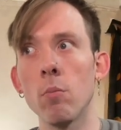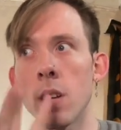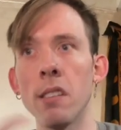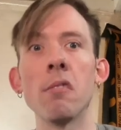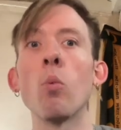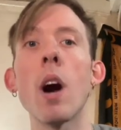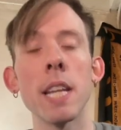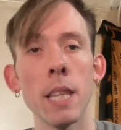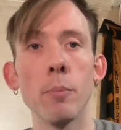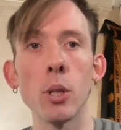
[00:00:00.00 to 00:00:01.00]
is
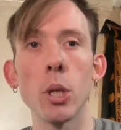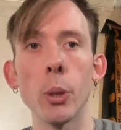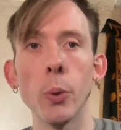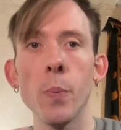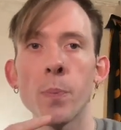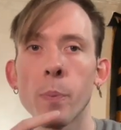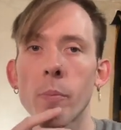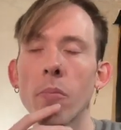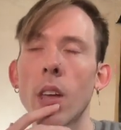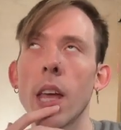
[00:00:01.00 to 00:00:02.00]
wanting them to.
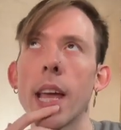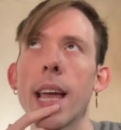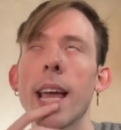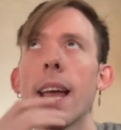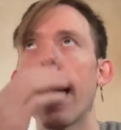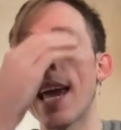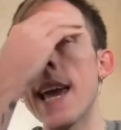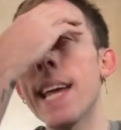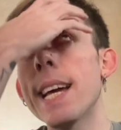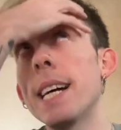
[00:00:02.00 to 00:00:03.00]

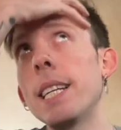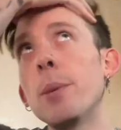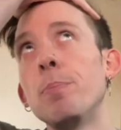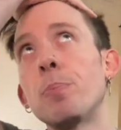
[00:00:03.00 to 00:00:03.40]
And